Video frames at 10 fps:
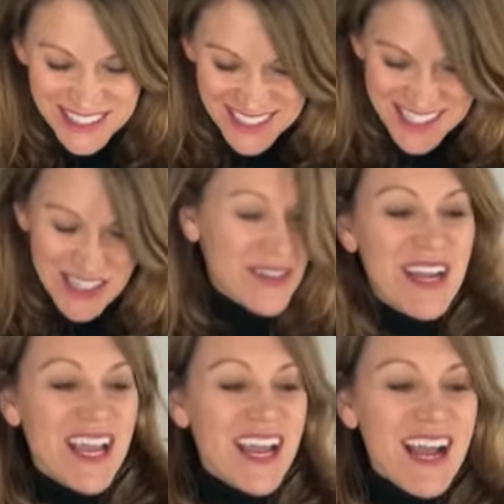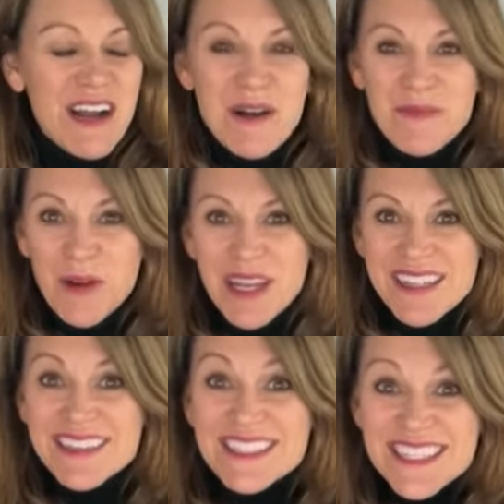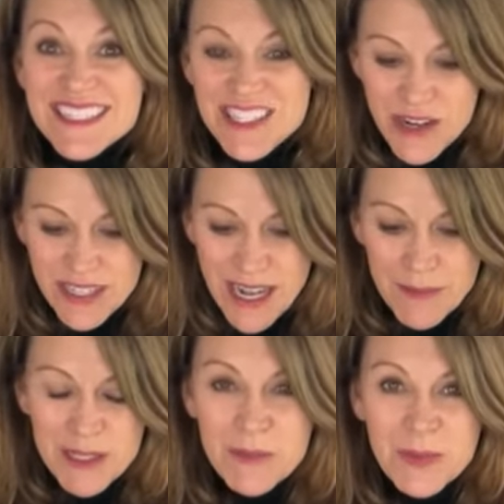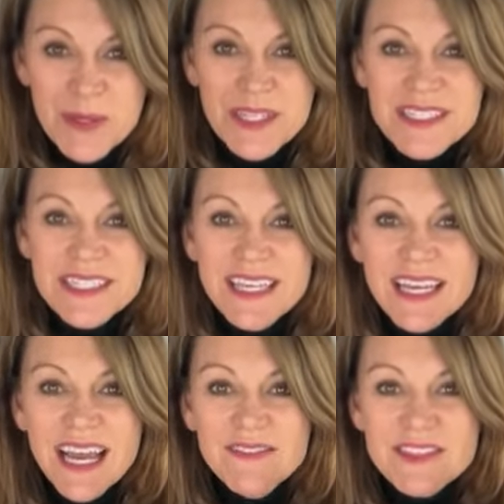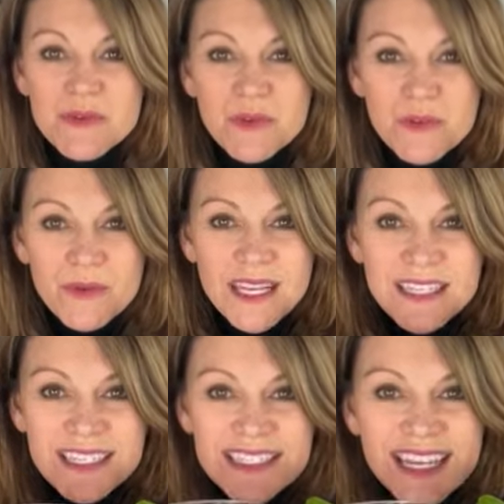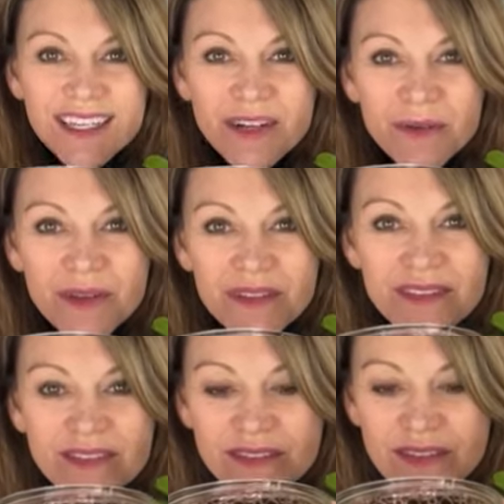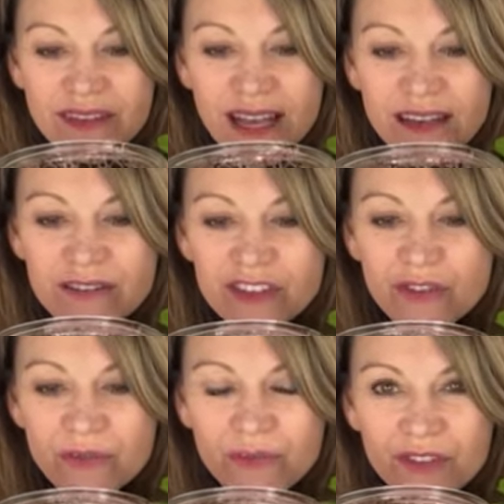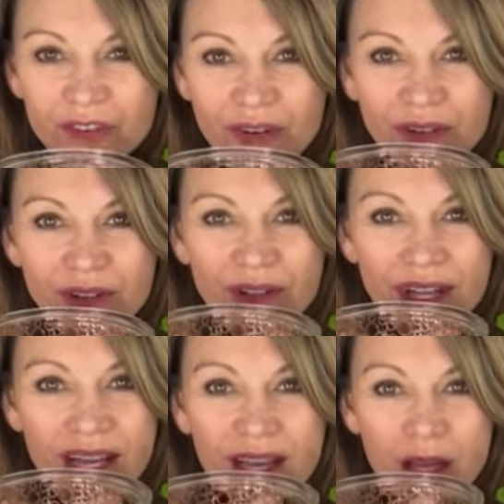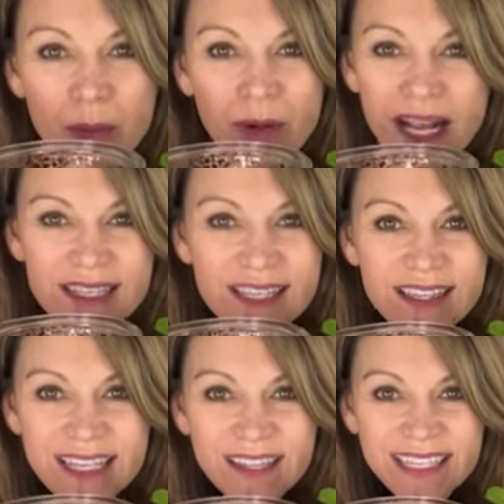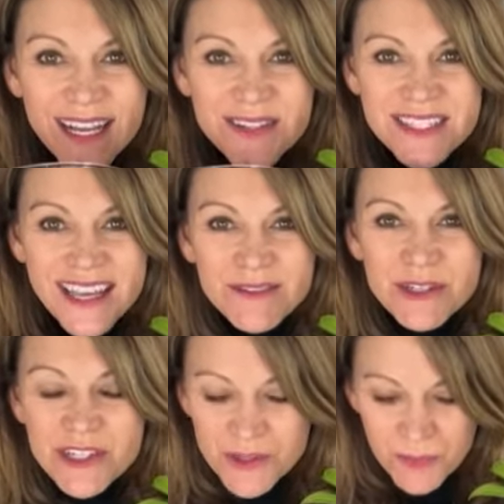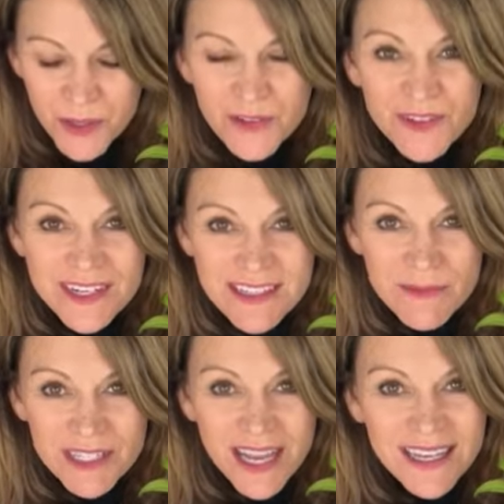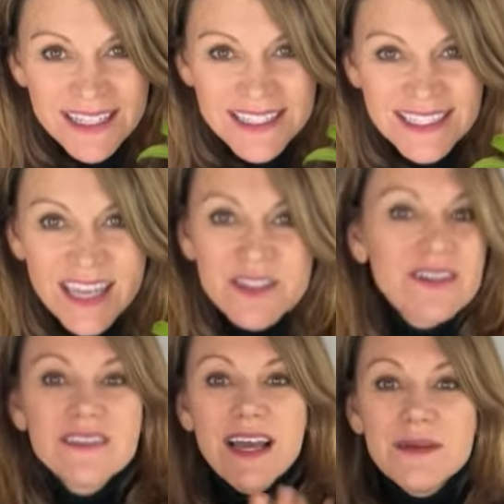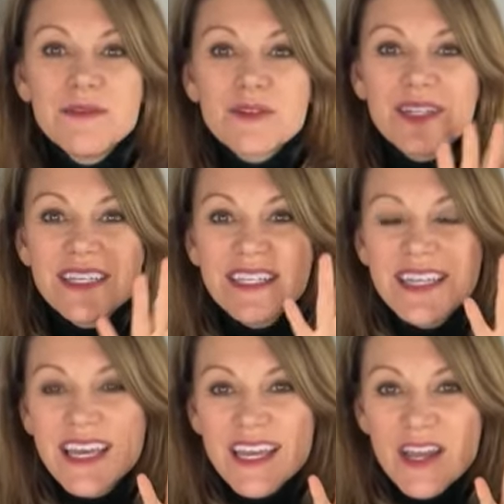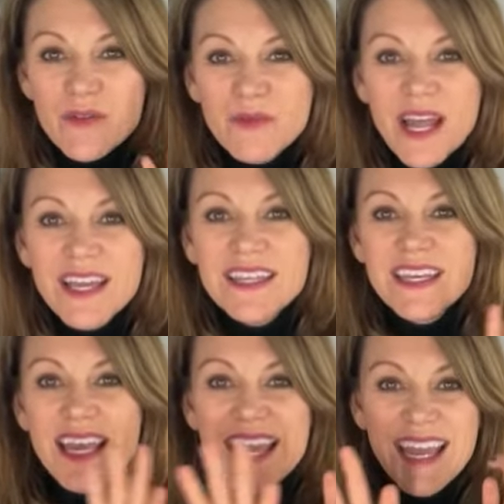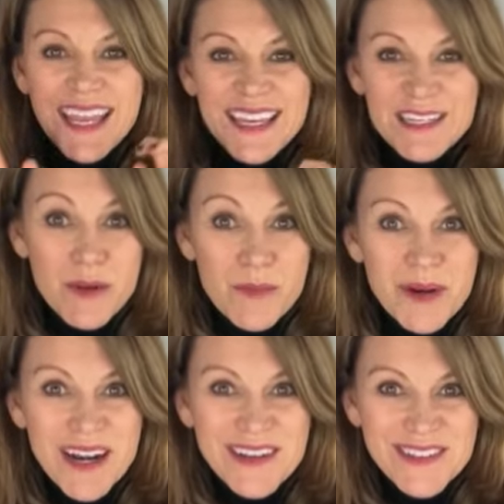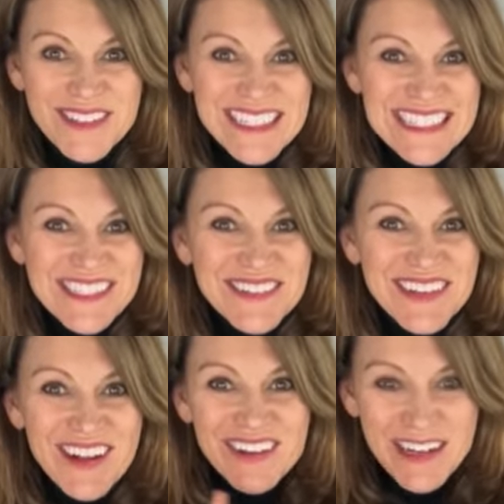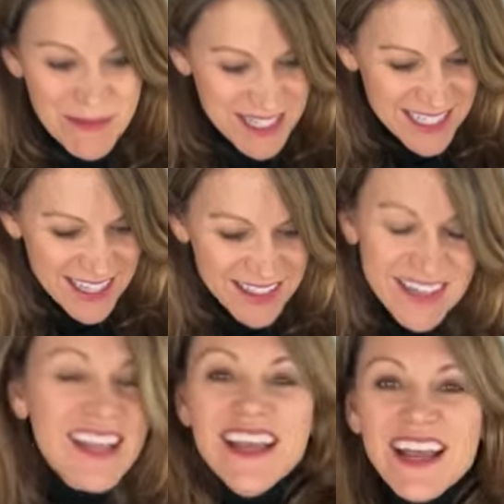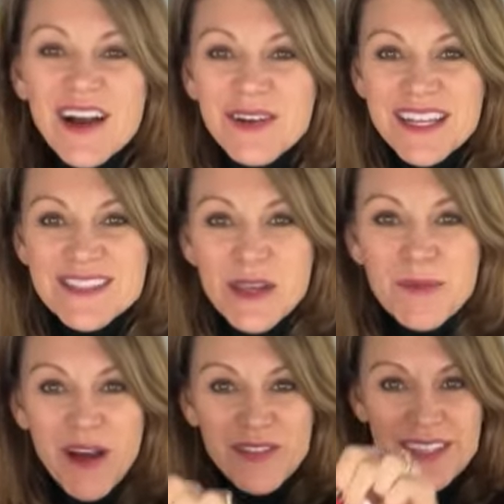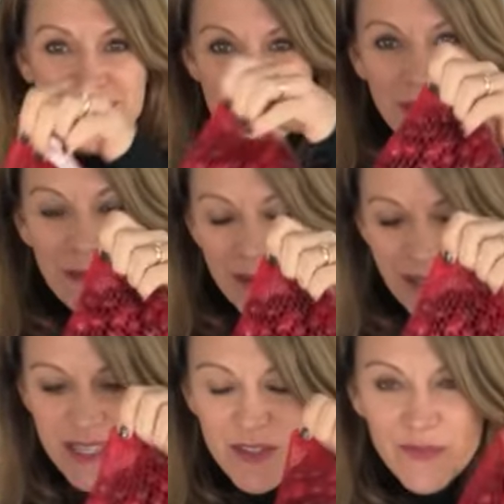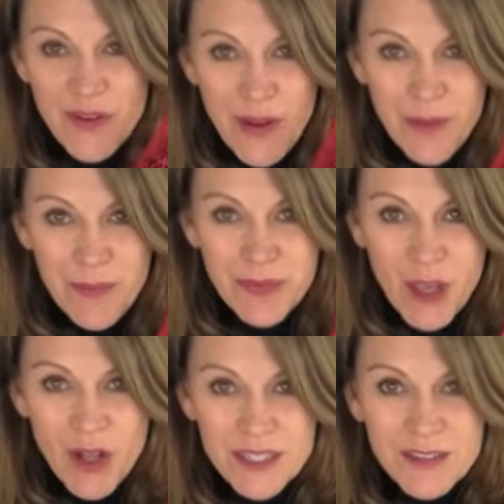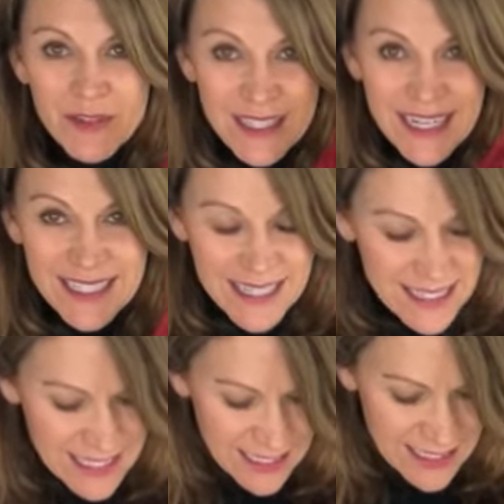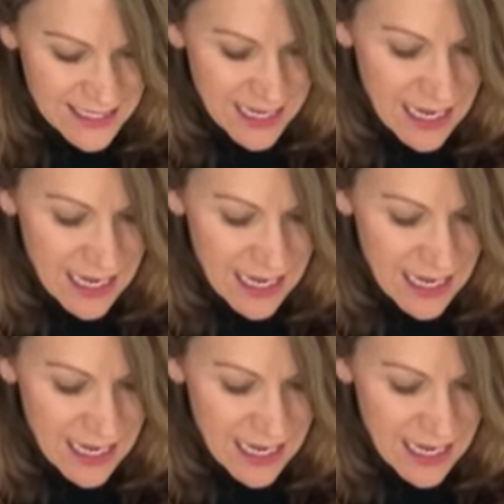So, okay, let's get started. I have this great container with this kind of circle brassy thing on the outside, which is perfect because I'm tying together lime green, red, and brown. So it all comes together. Okay, so I bought these cranberries from Aldi for 99 cents.